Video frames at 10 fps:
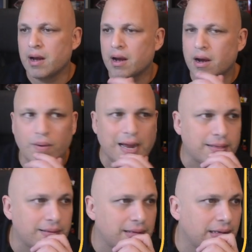All right,
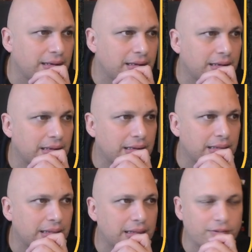
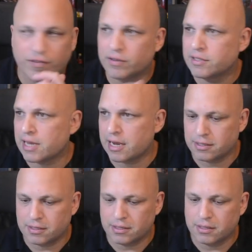the font
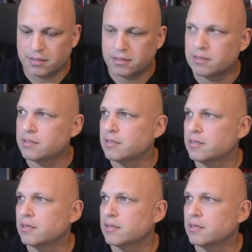size is